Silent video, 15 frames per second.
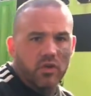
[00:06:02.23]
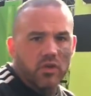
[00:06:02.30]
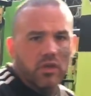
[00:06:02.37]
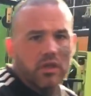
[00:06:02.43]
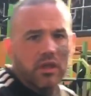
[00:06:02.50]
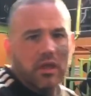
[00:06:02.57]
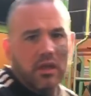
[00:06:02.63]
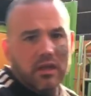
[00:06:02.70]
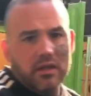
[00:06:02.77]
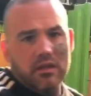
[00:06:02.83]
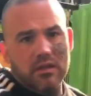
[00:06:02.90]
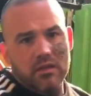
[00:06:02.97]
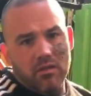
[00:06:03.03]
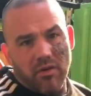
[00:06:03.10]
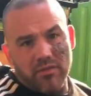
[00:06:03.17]
good,
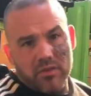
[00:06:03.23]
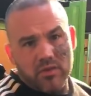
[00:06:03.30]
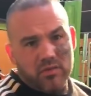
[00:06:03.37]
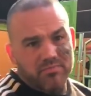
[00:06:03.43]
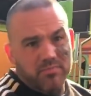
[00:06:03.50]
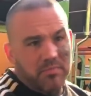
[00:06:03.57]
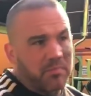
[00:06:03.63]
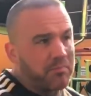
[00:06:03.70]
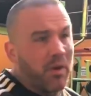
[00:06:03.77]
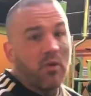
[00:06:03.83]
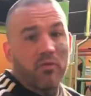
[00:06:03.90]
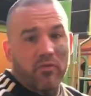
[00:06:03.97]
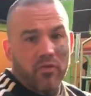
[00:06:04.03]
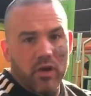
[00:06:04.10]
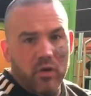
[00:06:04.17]
you're either
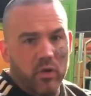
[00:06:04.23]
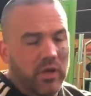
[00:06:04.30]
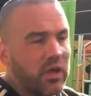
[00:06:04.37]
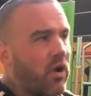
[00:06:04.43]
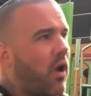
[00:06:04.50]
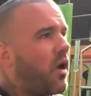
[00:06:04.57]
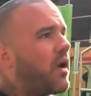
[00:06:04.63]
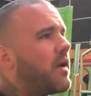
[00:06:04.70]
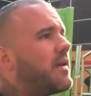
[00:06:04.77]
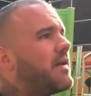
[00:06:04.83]
built for it or you're not.